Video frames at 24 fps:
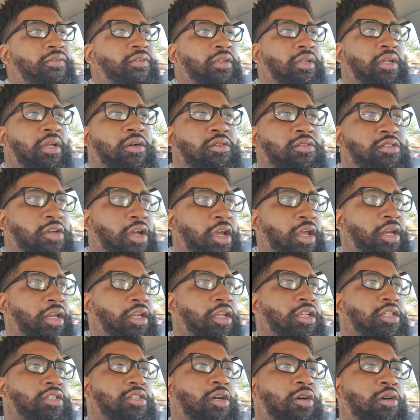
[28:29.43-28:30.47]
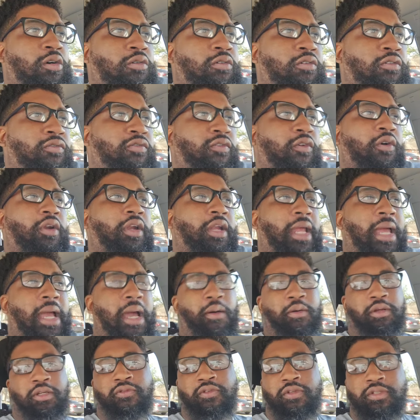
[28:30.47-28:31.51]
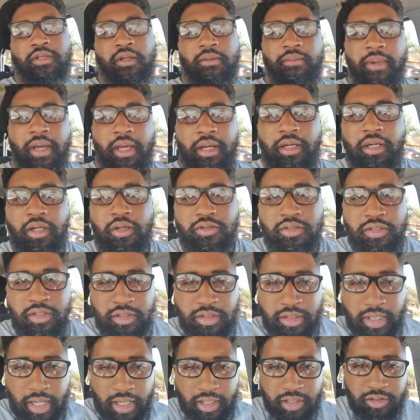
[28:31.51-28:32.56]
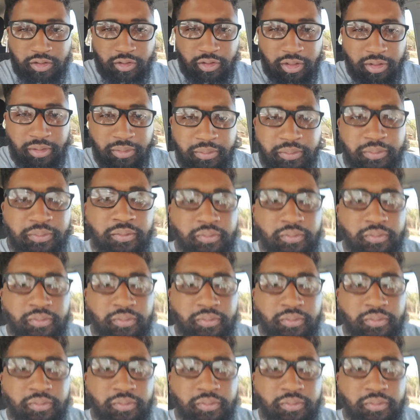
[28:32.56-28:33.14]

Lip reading: you know, trading your soul 40 hours for somebody else's like dream.